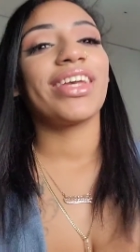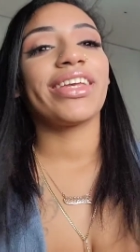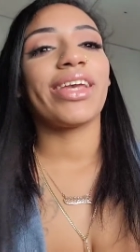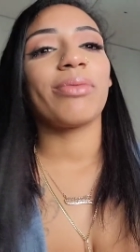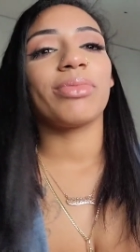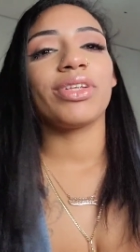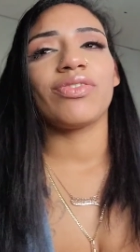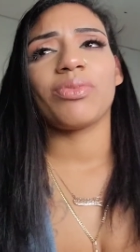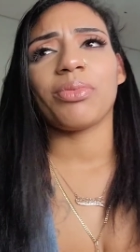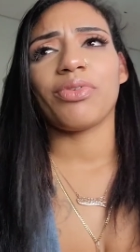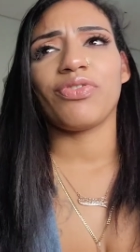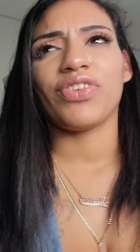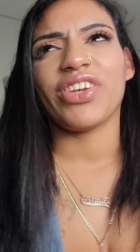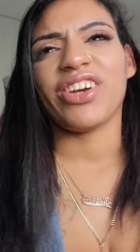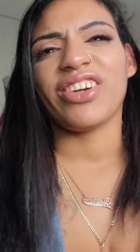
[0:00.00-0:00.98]
I can't believe I'm
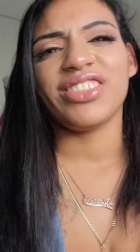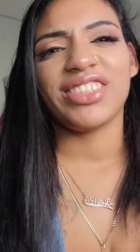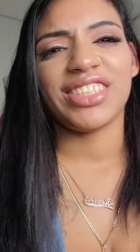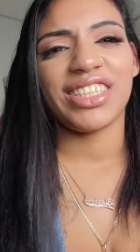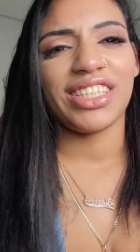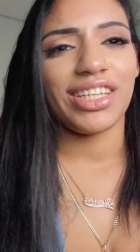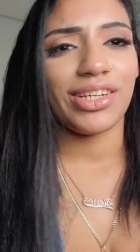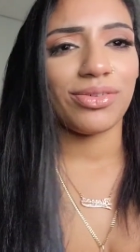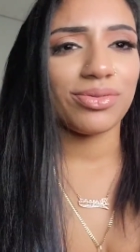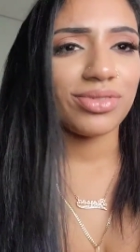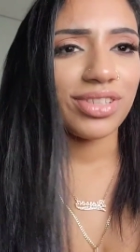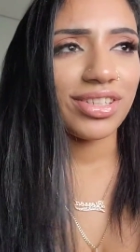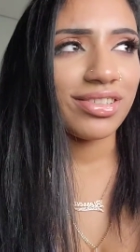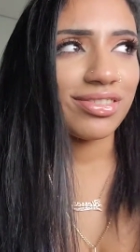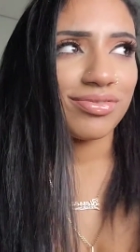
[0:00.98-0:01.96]
a fiance now.
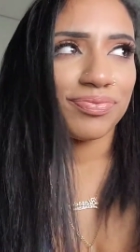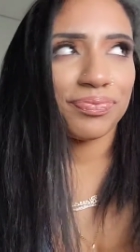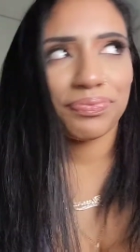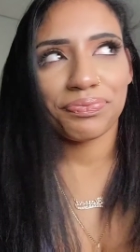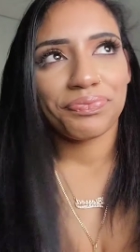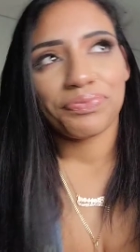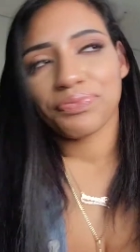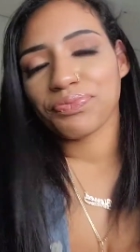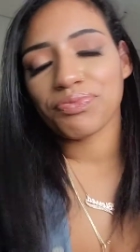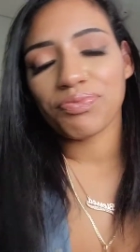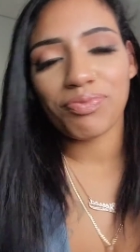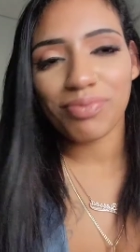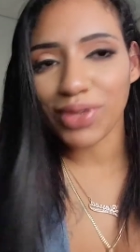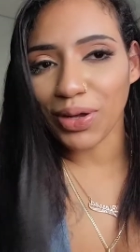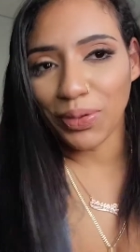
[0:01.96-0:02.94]
Like,
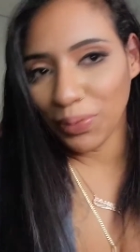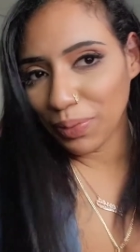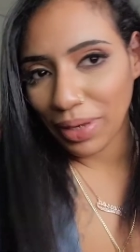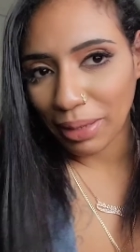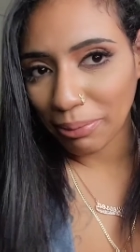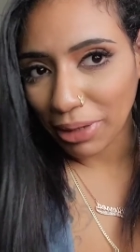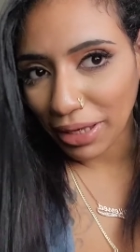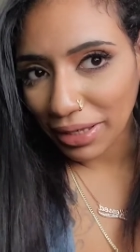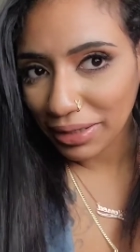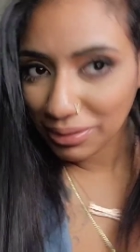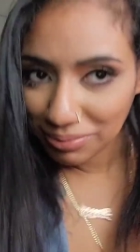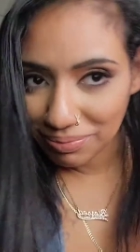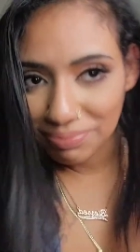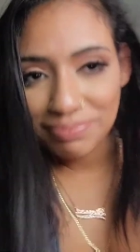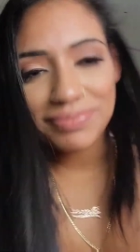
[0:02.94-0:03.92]
who am I?
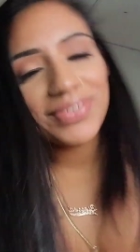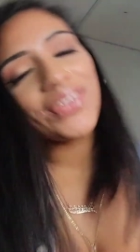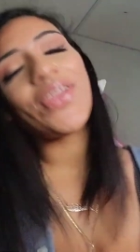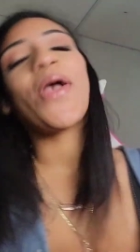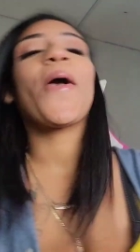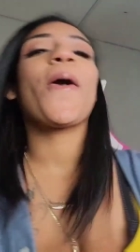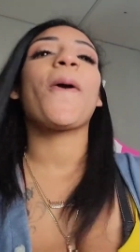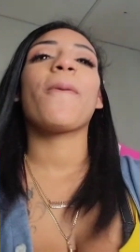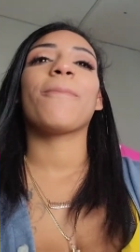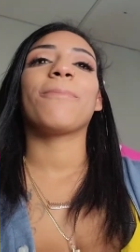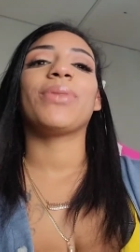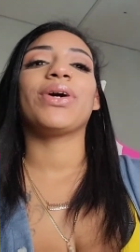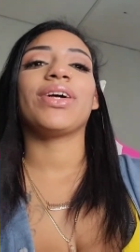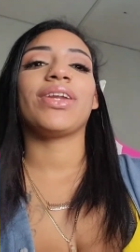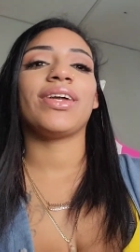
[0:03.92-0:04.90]

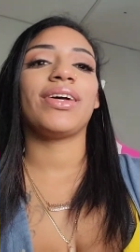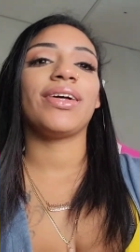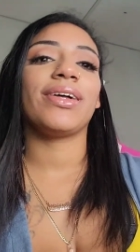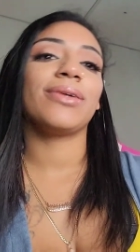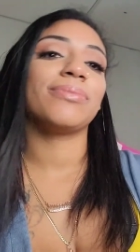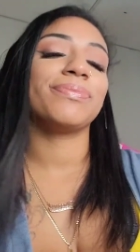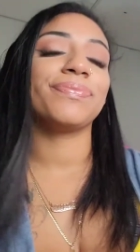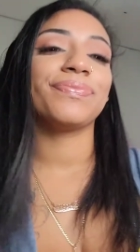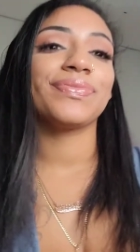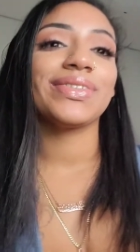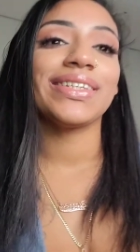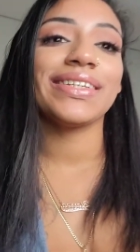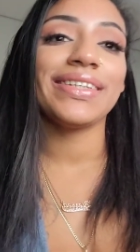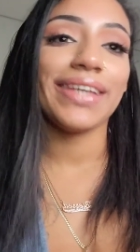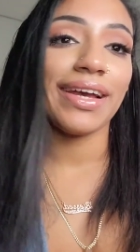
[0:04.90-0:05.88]
But, um,
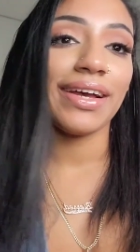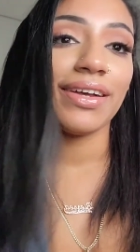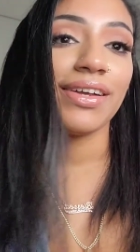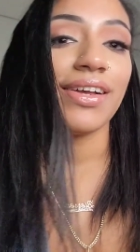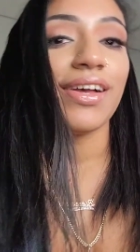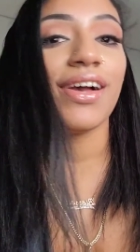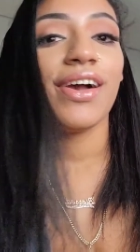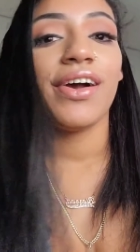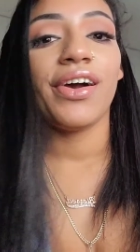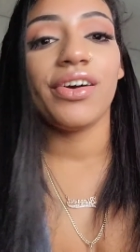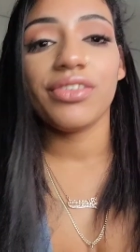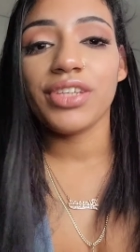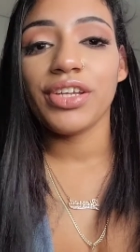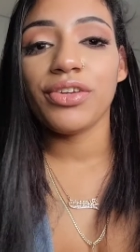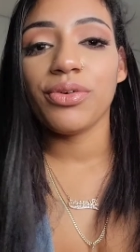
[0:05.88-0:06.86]
yeah.
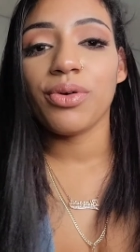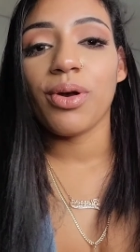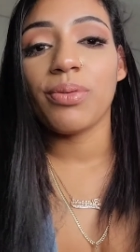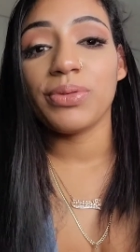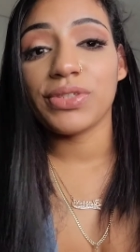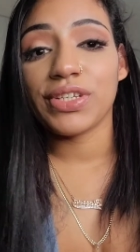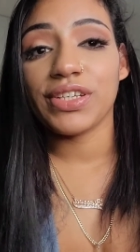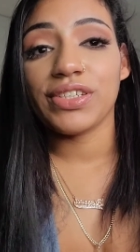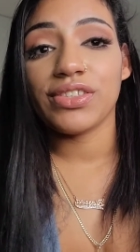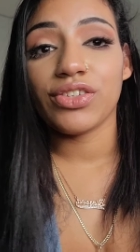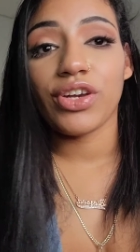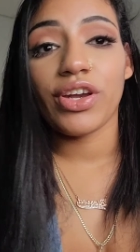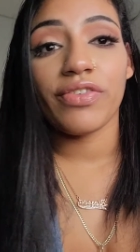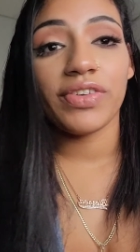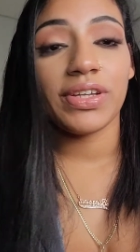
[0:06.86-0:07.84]
On that note, I hope you
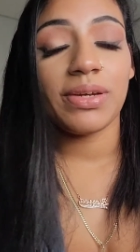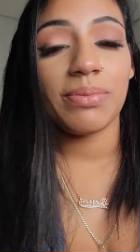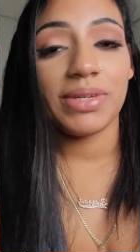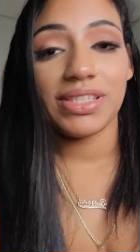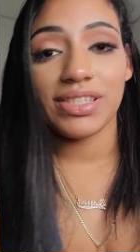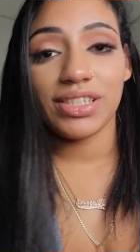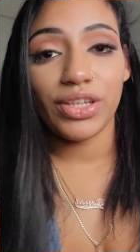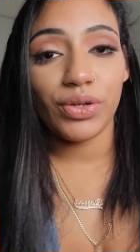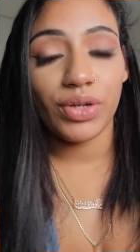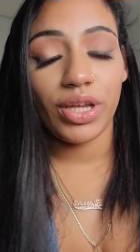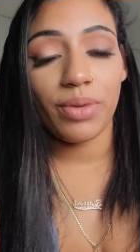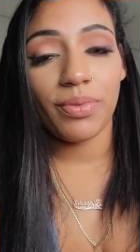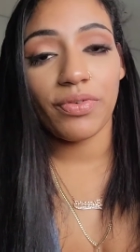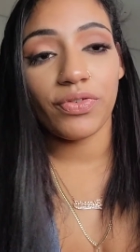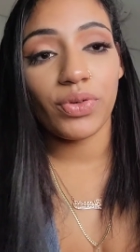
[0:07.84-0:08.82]
guys are having an amazing day or
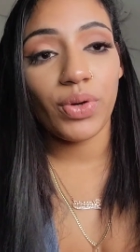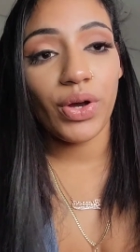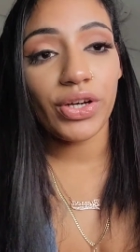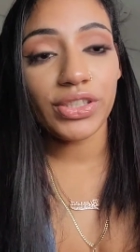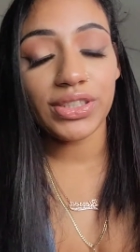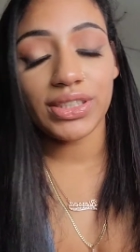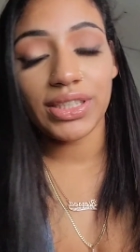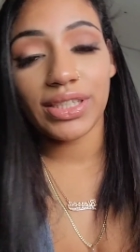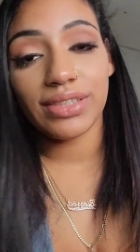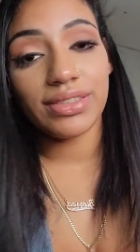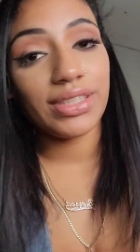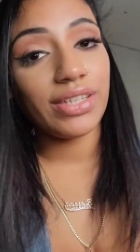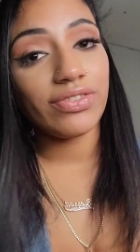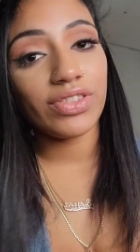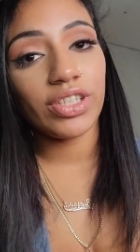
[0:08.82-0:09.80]
night wherever you are. Staying
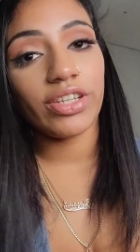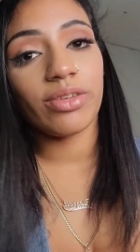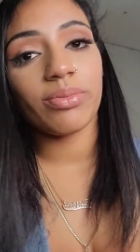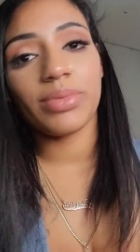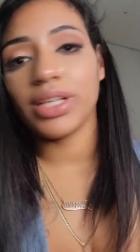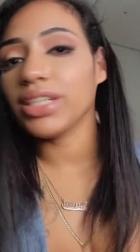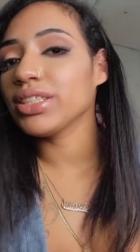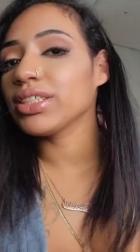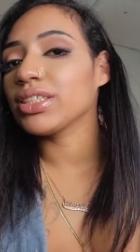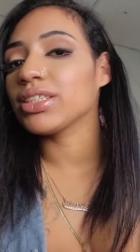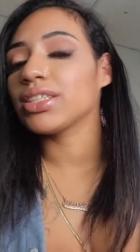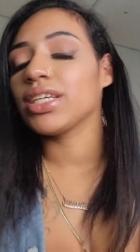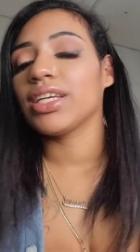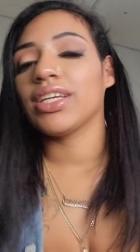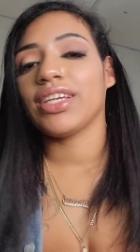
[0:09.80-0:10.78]
safe, staying blessed.
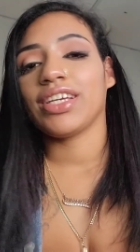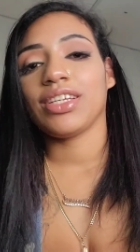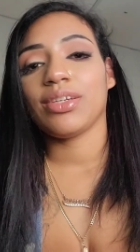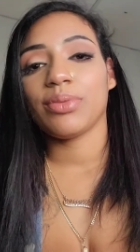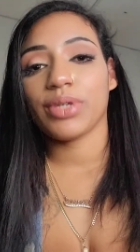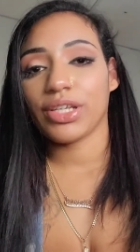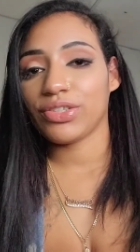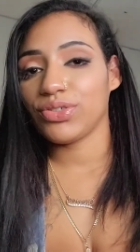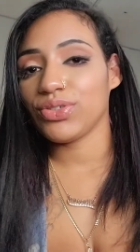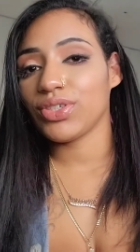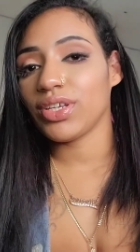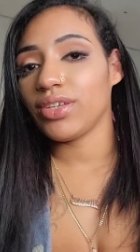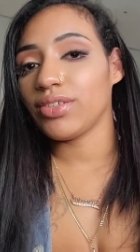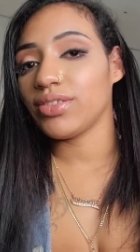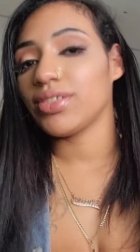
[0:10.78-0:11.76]
And I will catch you
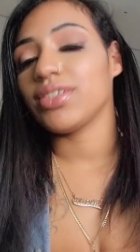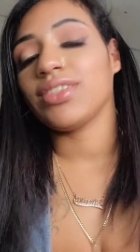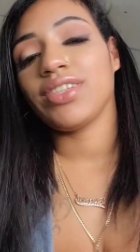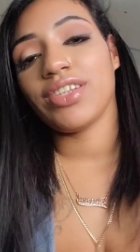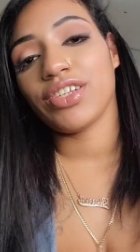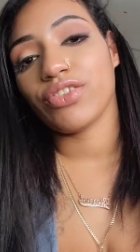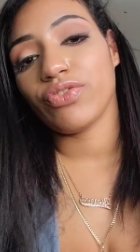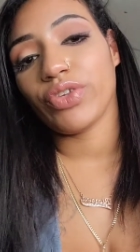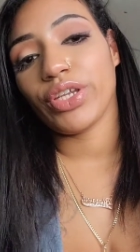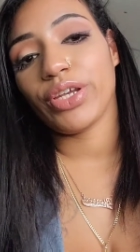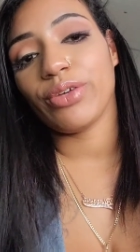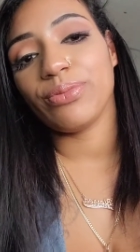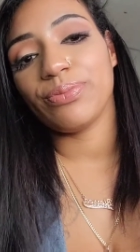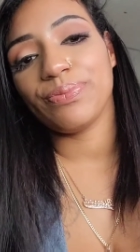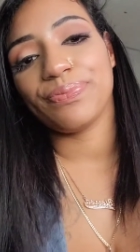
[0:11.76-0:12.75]
guys in the next
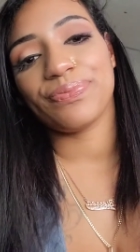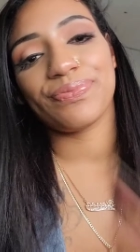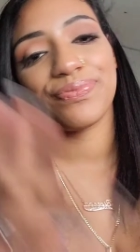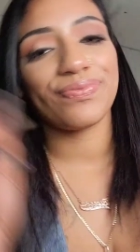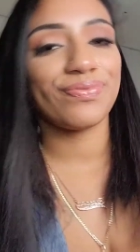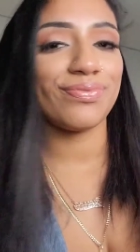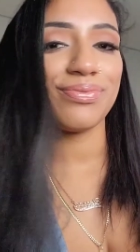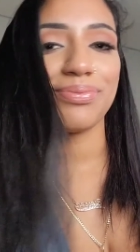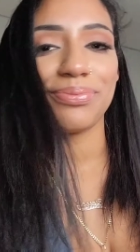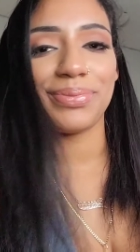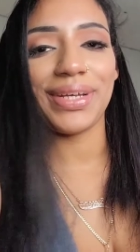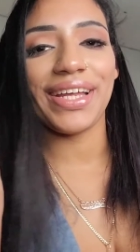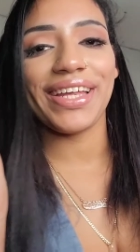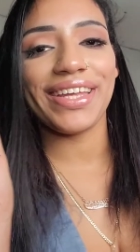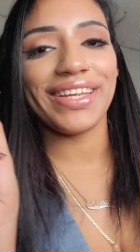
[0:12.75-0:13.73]
video.
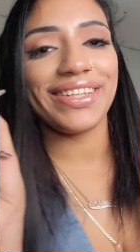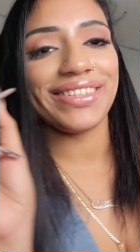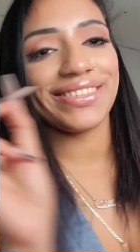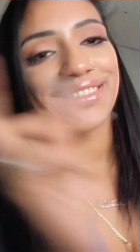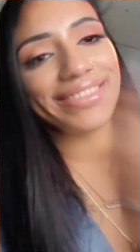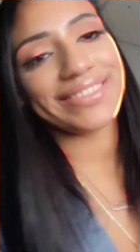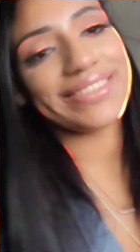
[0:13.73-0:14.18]
Bye.